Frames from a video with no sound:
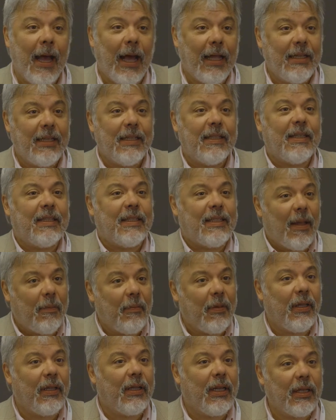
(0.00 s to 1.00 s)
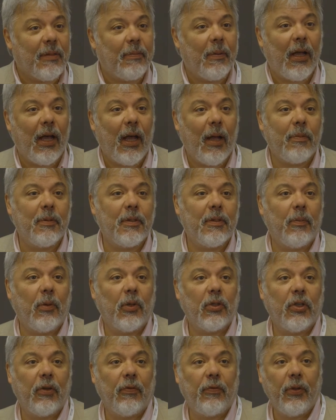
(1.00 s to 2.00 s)
And this is something that perhaps
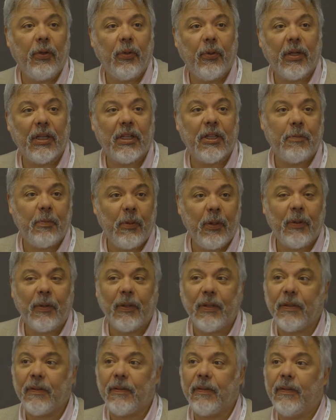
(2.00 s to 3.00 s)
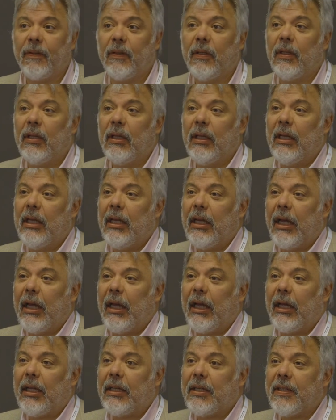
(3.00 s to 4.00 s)
most of you experienced.
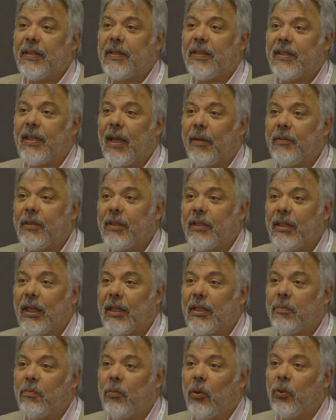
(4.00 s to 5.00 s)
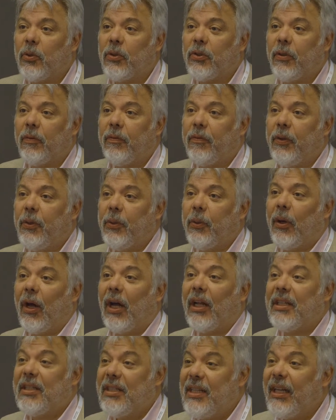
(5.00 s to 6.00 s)
This is something that most of you
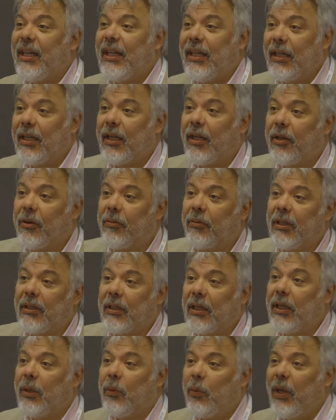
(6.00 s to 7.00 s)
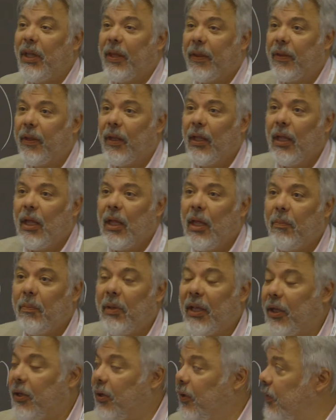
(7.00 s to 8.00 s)
are dealing currently with,
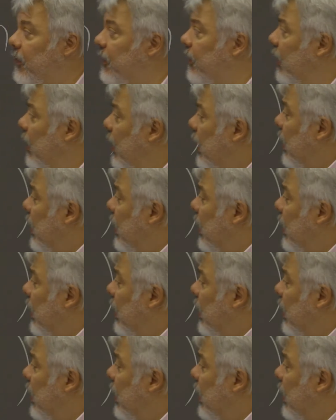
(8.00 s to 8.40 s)
because